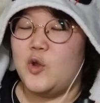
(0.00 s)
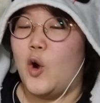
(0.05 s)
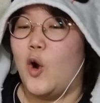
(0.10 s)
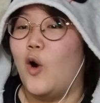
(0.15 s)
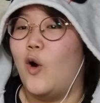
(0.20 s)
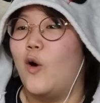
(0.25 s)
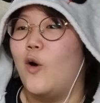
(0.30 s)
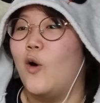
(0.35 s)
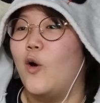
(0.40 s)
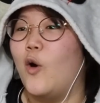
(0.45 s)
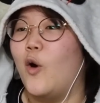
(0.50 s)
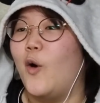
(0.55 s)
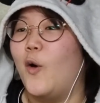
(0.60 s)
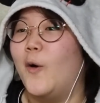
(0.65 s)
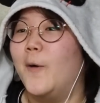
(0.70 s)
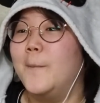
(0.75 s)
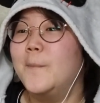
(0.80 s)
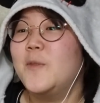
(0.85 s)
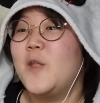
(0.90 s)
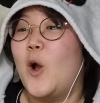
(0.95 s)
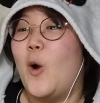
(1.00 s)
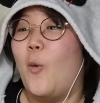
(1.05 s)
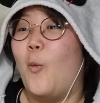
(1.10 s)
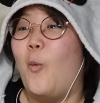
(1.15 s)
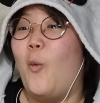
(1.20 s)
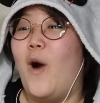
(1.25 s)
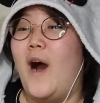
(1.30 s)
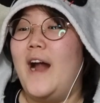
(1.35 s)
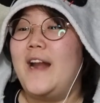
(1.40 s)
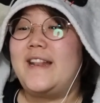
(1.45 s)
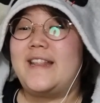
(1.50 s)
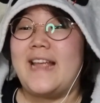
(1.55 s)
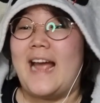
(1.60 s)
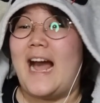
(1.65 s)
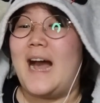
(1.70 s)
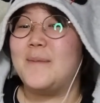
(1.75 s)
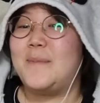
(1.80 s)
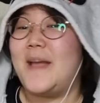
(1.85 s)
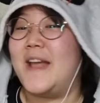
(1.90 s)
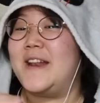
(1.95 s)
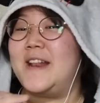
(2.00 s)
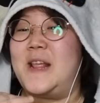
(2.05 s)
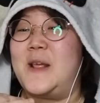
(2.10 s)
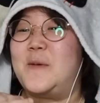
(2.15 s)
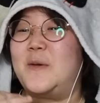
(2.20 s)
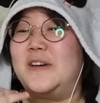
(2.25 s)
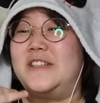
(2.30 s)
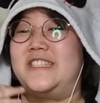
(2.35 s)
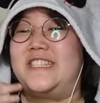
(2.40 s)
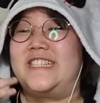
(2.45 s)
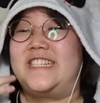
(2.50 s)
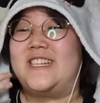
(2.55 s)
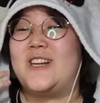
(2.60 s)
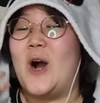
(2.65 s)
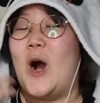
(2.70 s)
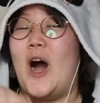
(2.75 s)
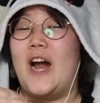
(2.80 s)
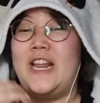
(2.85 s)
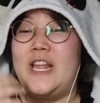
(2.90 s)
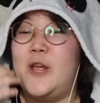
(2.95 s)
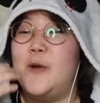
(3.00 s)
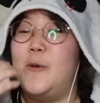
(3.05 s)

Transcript: Yo, Mikey like one tapped him. One tap and he was gone.